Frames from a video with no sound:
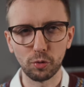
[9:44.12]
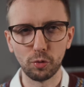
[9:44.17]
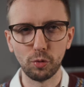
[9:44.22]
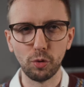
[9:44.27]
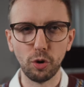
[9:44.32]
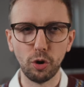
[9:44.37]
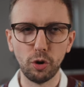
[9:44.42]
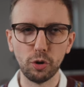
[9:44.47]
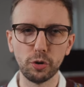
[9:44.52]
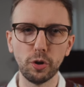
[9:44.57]

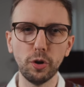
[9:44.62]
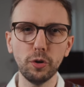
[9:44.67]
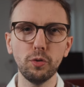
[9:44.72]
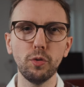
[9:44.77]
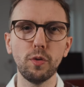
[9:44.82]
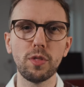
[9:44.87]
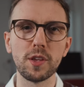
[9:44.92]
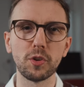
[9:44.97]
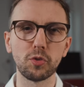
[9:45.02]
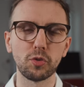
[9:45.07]
to hold
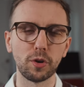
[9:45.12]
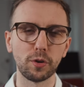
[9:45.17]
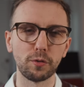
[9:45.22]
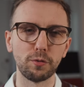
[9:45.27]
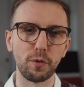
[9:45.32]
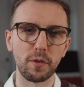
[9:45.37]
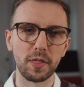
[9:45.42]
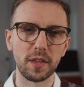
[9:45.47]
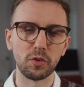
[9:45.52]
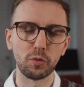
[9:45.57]
onto the stock
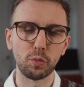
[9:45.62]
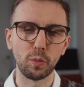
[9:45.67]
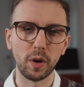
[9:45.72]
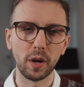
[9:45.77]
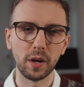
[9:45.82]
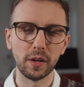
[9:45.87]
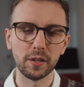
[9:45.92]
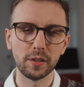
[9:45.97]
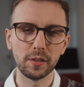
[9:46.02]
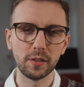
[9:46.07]
for this
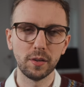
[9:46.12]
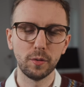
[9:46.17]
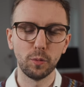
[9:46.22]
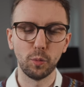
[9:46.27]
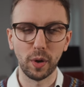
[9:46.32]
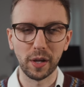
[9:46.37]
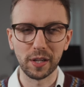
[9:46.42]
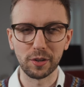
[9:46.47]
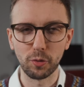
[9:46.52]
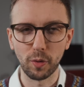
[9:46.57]
wild,
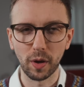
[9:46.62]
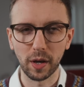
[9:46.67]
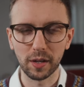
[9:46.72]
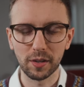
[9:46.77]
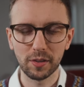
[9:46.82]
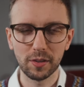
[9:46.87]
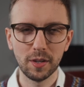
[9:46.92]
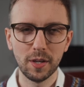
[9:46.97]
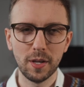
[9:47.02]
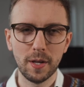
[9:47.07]
wild
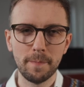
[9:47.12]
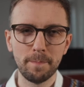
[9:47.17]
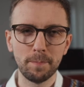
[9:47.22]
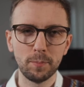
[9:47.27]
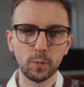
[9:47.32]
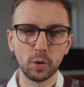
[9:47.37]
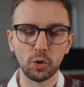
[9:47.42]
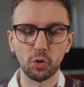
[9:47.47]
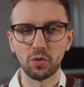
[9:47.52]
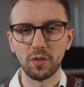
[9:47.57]
ride,
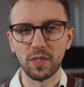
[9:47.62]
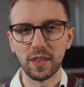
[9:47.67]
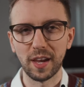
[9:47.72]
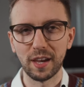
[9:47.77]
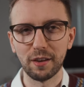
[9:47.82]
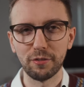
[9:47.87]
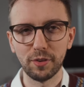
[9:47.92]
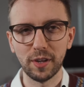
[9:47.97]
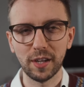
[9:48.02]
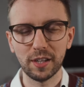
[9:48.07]
because there
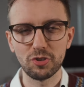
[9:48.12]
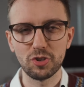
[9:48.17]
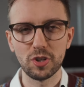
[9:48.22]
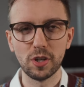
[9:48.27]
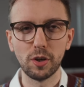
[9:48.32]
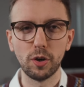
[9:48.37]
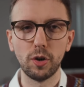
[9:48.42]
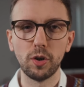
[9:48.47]
have actually